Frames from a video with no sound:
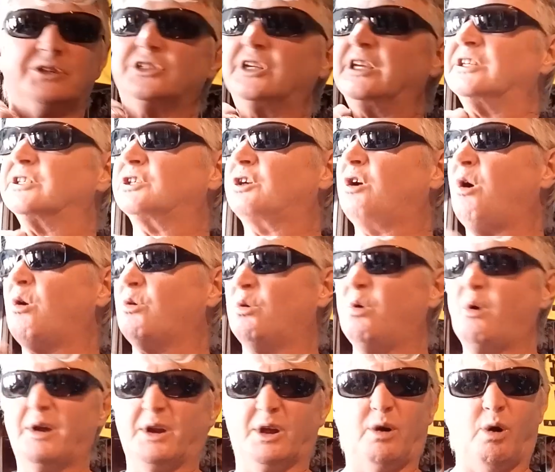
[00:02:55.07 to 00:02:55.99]
See, it's
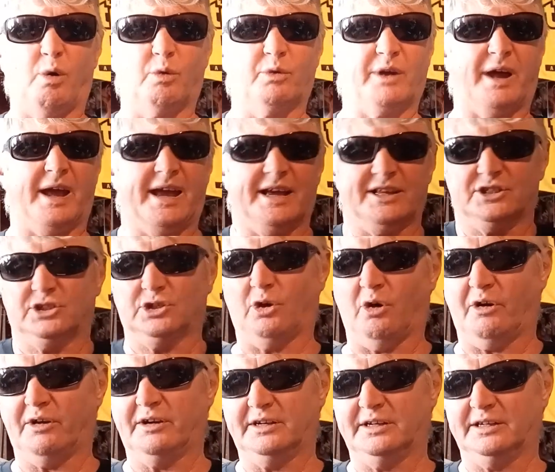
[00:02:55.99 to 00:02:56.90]
quite a cold day
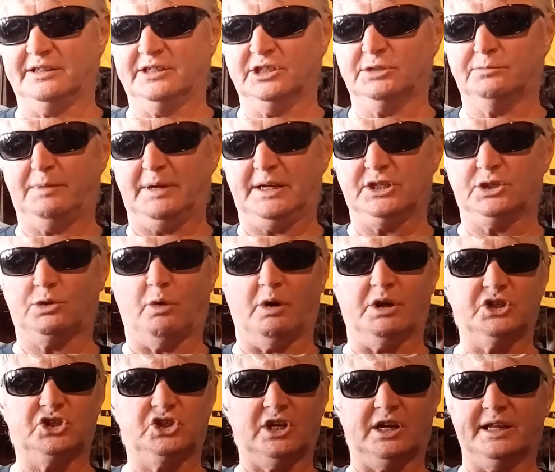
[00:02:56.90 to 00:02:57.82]
outside, and this beer is
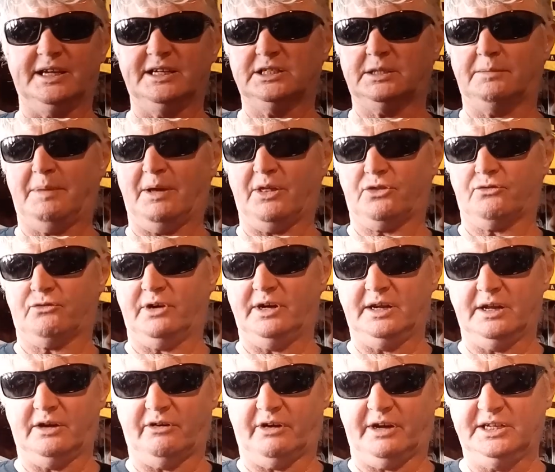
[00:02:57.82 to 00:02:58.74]
quite chilly. It's about 3
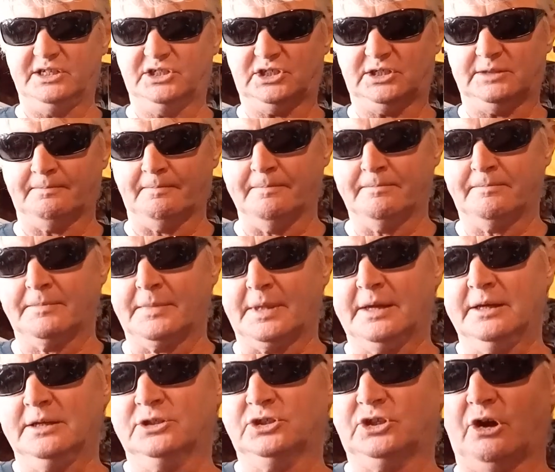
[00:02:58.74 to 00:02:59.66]
degrees,
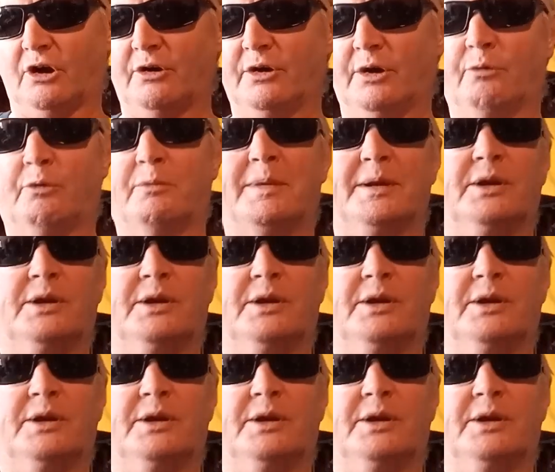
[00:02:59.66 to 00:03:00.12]
so it would